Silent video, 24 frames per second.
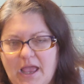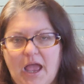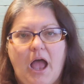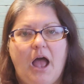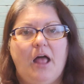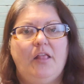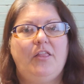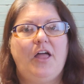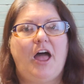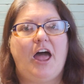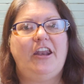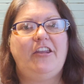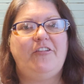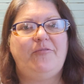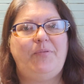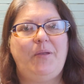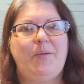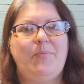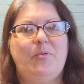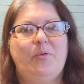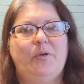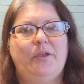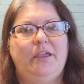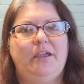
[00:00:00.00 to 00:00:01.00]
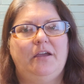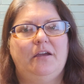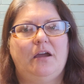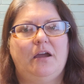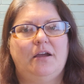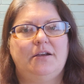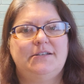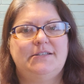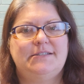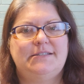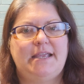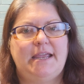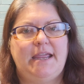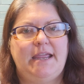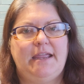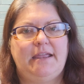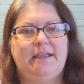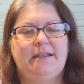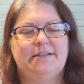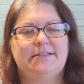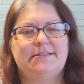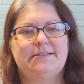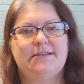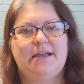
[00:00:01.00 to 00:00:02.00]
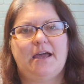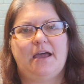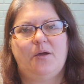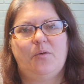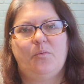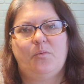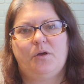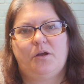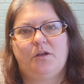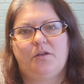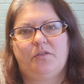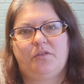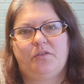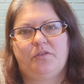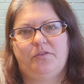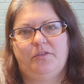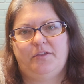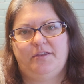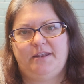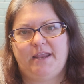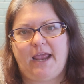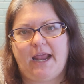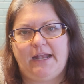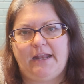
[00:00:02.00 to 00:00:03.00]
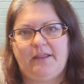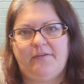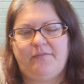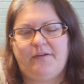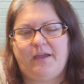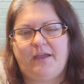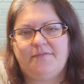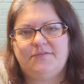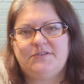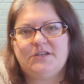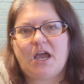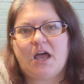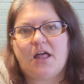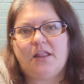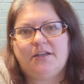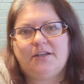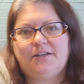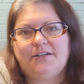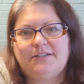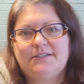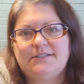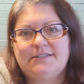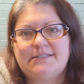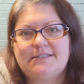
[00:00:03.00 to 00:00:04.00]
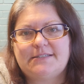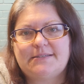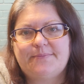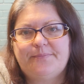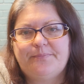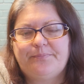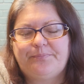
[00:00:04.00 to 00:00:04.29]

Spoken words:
A lot of people here are saying it's not worth the $95